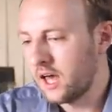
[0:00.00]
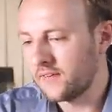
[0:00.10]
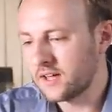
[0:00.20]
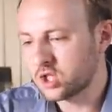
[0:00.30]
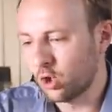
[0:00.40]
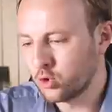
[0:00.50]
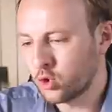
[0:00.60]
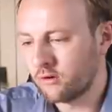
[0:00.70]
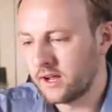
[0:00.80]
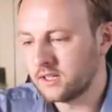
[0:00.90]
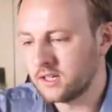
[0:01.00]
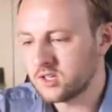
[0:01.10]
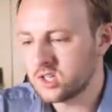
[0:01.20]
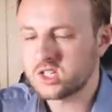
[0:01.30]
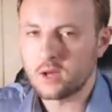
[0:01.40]
and that social grade
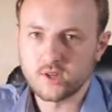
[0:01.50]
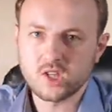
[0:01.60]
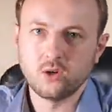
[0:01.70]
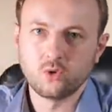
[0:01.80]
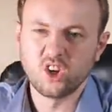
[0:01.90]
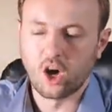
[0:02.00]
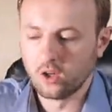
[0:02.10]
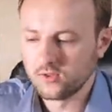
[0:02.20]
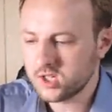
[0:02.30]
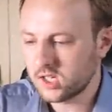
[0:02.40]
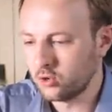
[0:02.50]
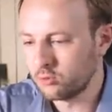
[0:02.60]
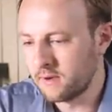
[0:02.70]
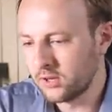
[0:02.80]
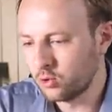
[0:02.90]
is semi-skilled and
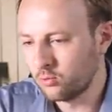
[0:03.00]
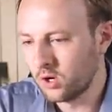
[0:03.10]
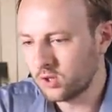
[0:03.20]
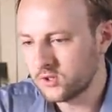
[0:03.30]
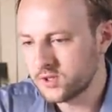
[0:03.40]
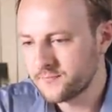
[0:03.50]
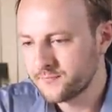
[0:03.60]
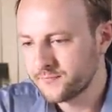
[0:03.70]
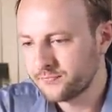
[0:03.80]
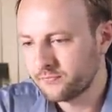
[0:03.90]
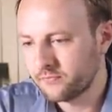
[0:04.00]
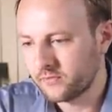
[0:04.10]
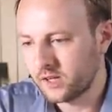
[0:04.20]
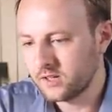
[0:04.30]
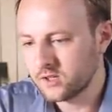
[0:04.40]
unskilled manual workers.
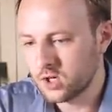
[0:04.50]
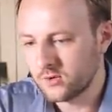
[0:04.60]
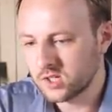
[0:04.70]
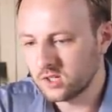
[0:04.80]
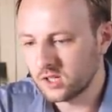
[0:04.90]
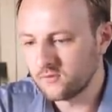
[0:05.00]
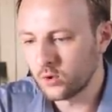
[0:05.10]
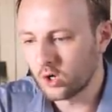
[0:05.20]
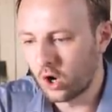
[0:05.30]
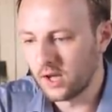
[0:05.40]
Okay, so it's going to give you an